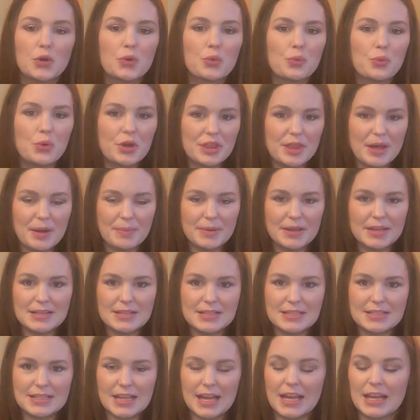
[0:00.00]
With that
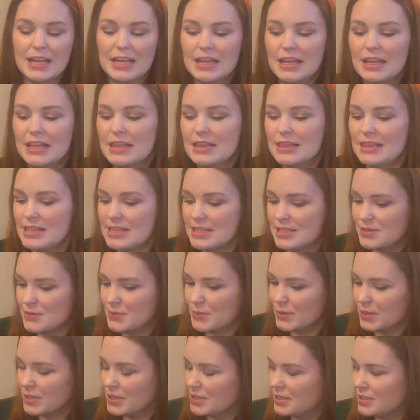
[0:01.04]
being said, this
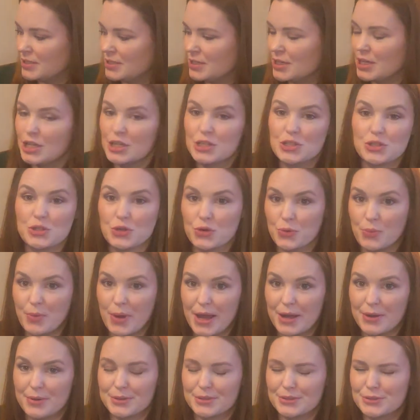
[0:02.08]
one is told
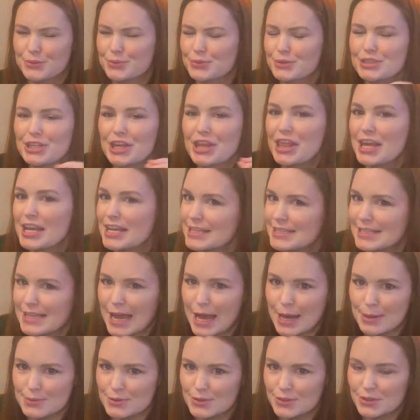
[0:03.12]
backwards, which I think is
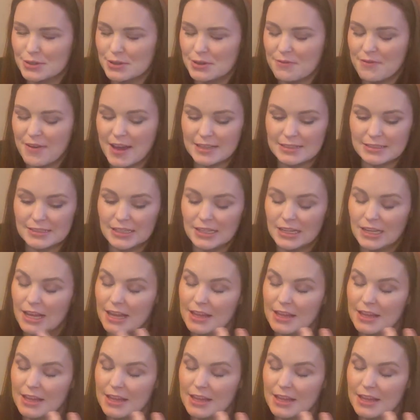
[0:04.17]
absolutely fascinating.